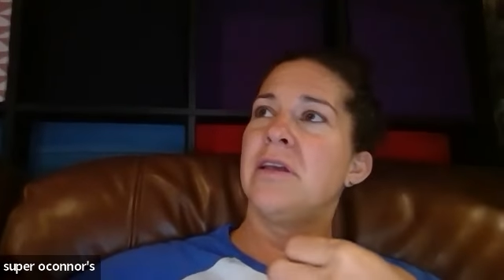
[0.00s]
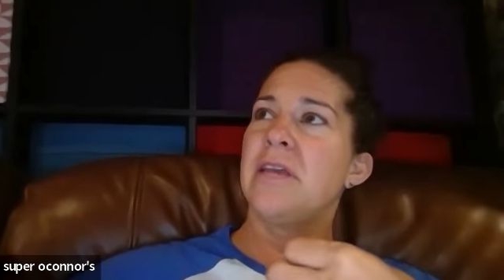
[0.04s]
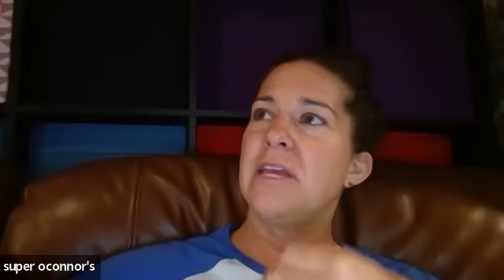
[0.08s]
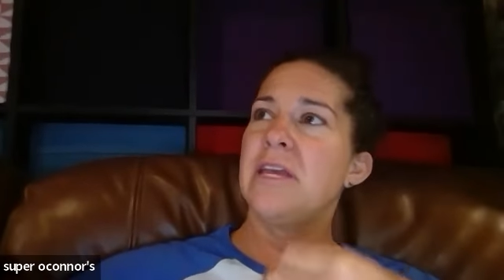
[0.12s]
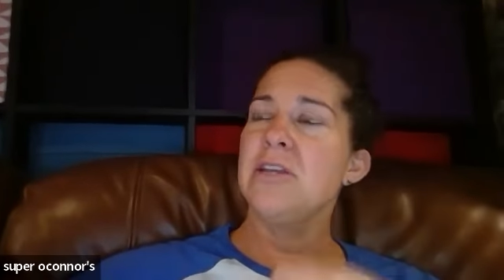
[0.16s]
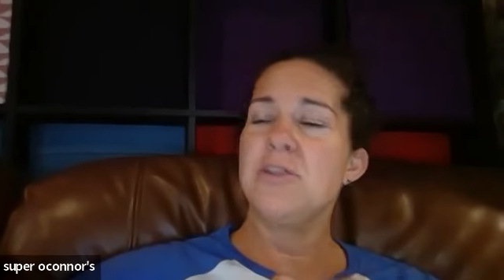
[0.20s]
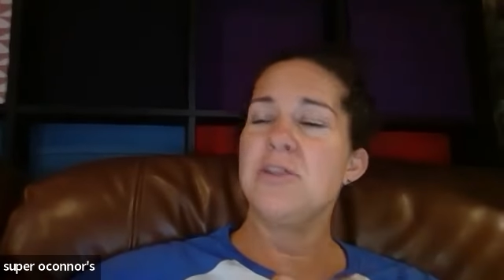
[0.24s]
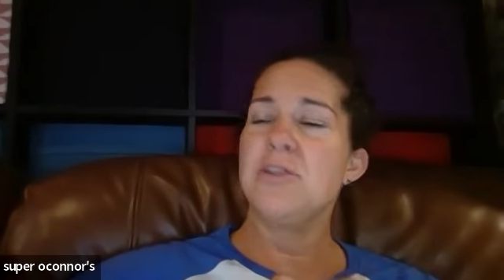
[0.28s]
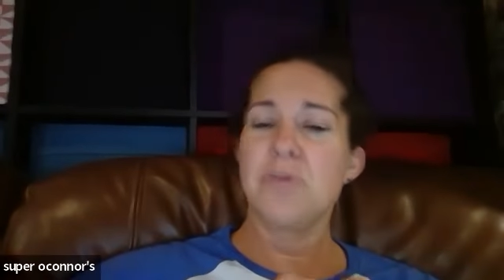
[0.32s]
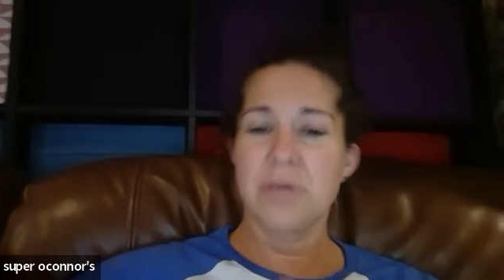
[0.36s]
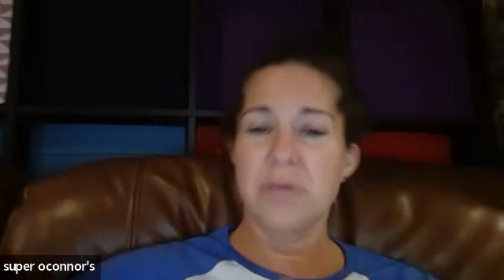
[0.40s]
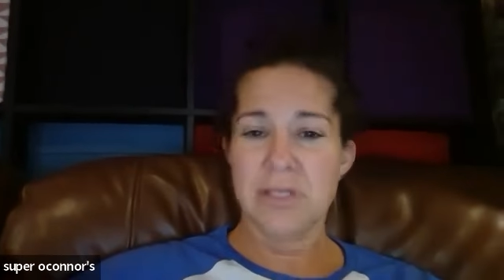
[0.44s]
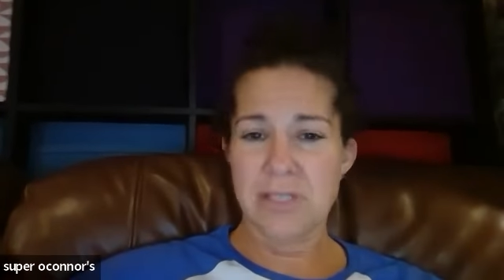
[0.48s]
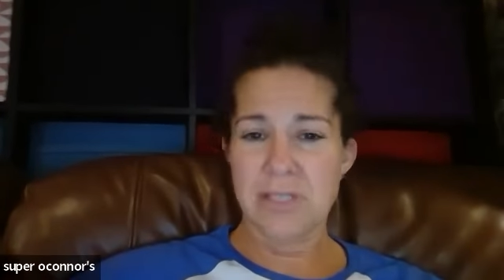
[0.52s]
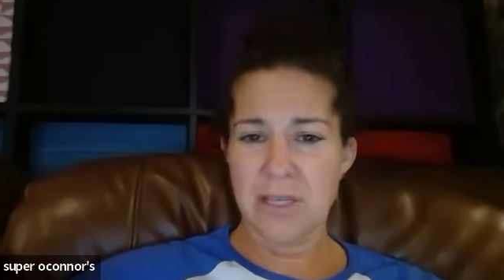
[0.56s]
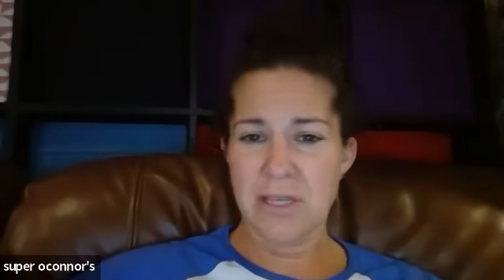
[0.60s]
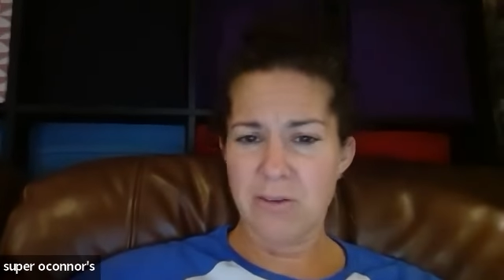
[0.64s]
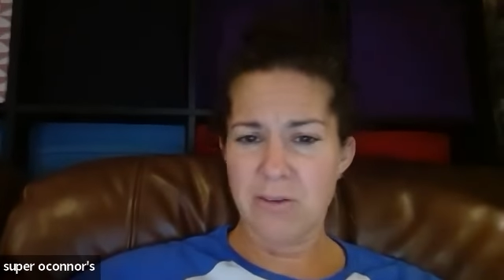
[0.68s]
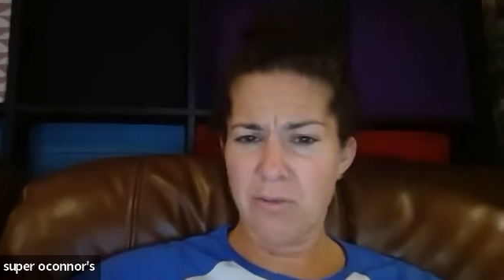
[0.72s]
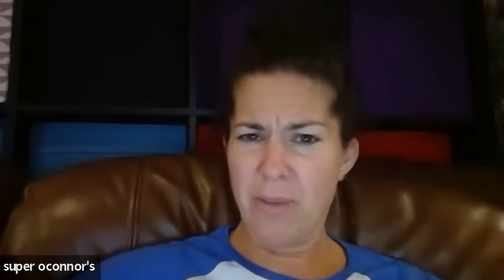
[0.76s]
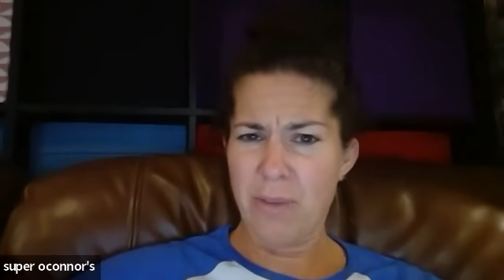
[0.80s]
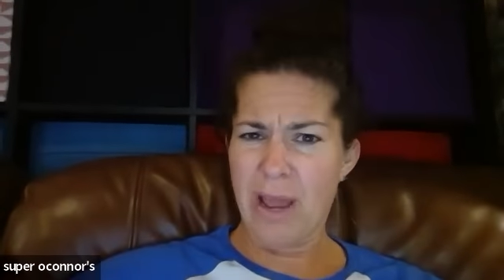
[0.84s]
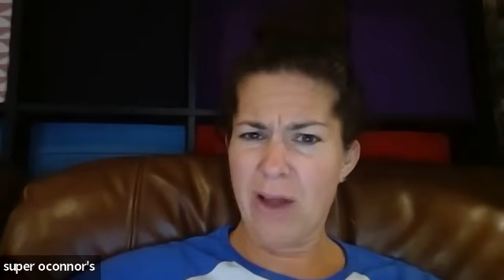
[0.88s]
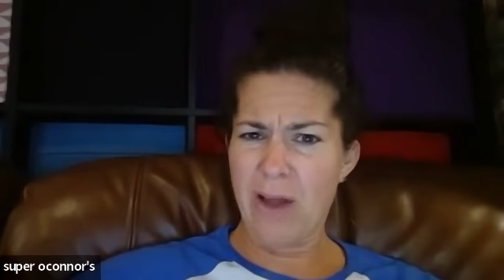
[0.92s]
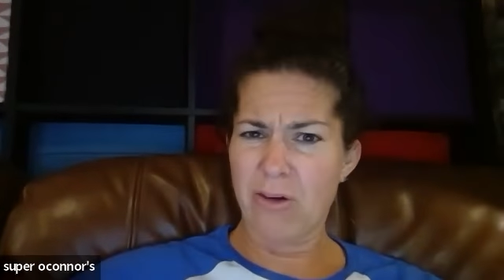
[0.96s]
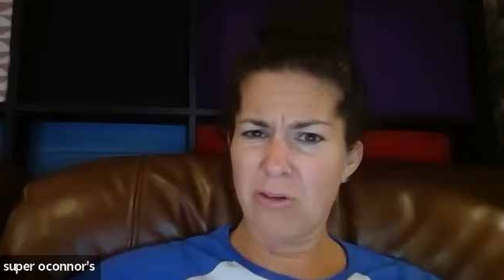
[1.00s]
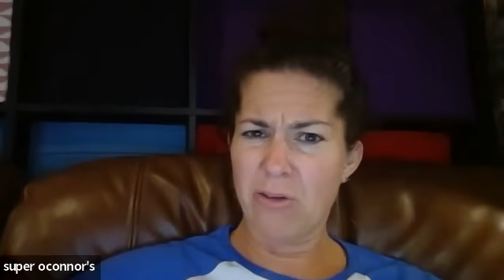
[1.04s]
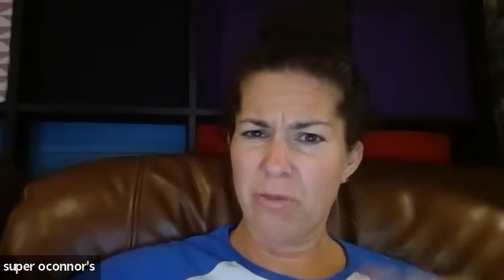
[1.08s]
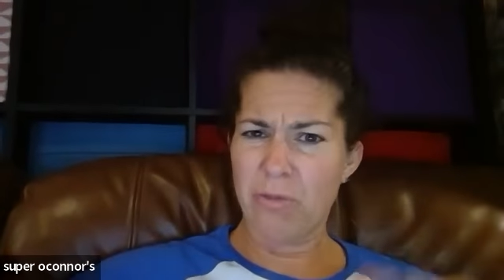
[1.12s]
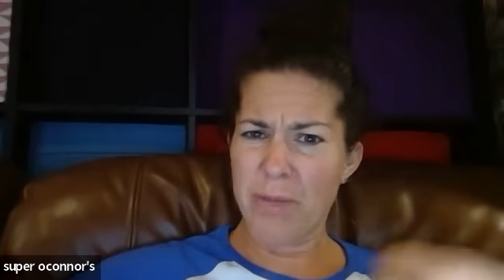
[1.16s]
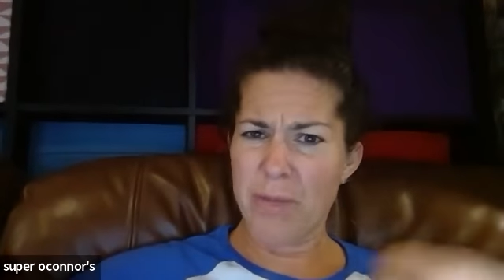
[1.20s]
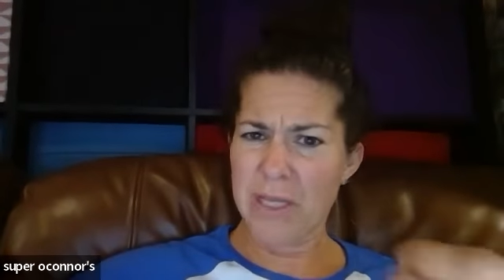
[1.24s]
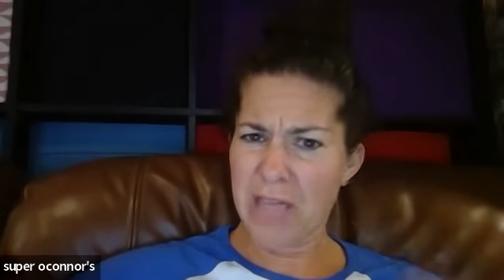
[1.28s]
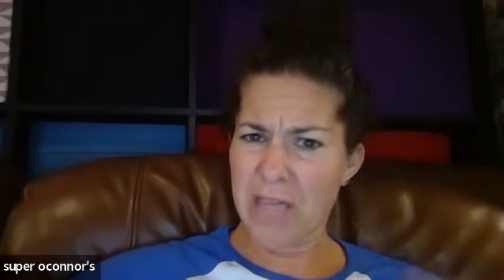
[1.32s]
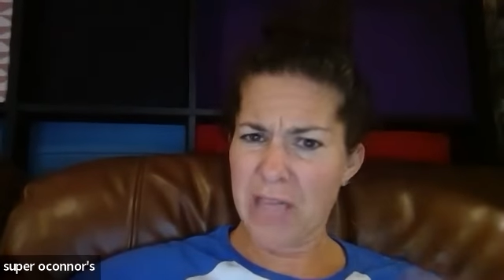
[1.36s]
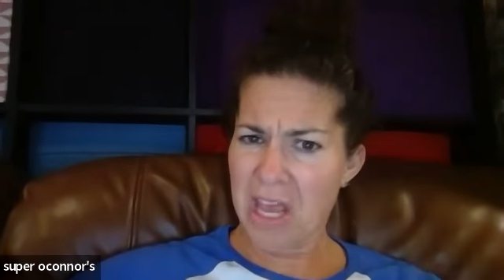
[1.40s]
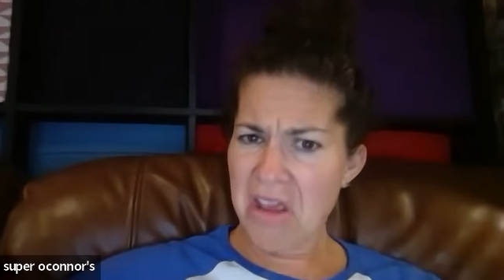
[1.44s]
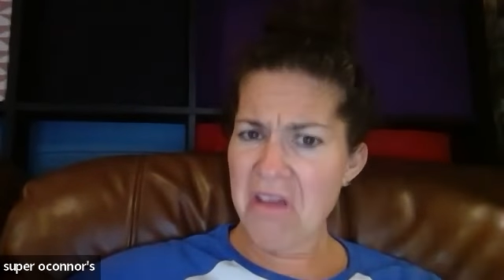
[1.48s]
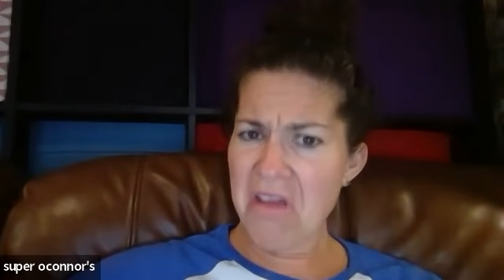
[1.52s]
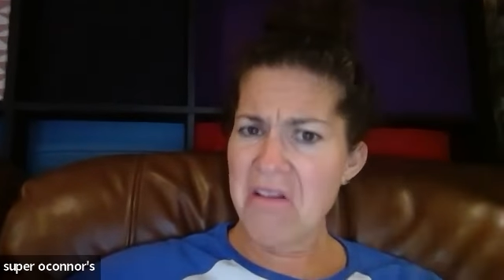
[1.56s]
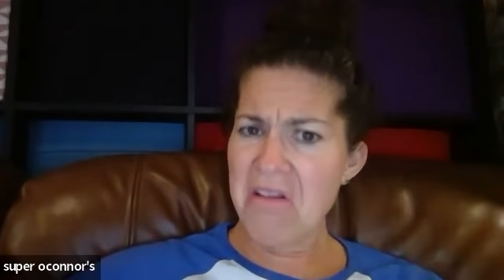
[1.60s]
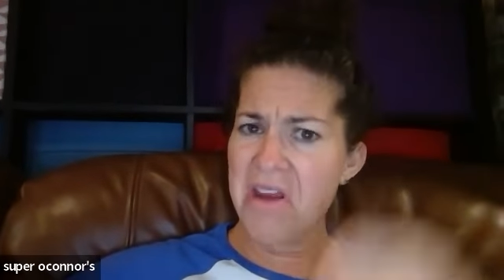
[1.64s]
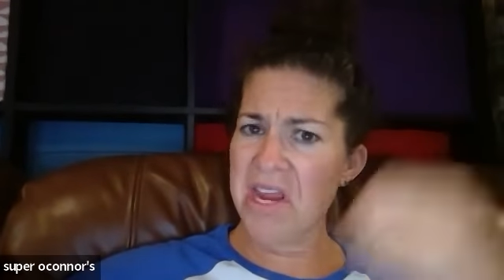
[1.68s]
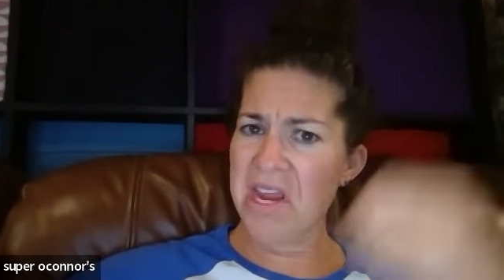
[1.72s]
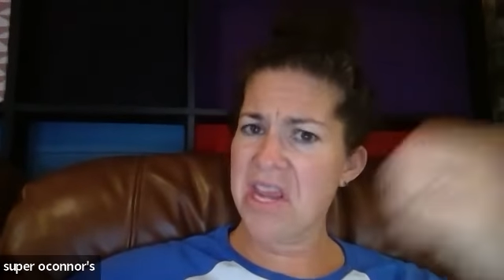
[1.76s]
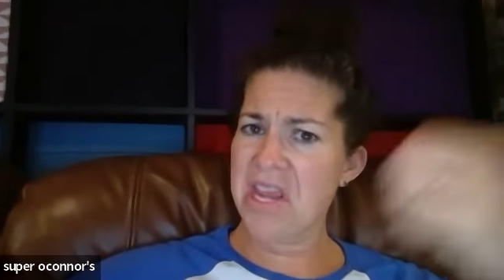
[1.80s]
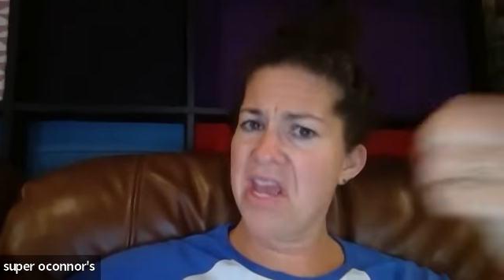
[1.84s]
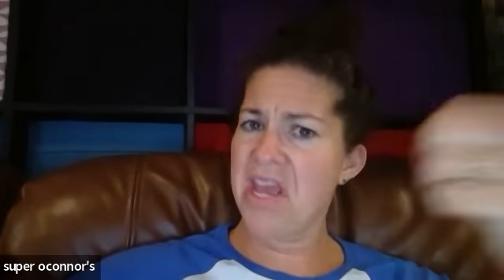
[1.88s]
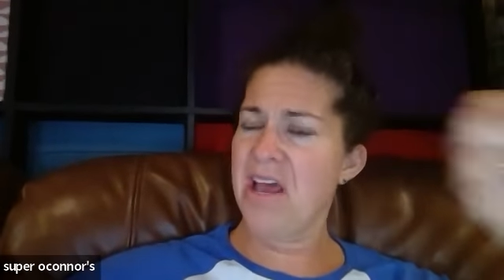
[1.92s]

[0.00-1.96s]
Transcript: into a seat of power of being like, all right,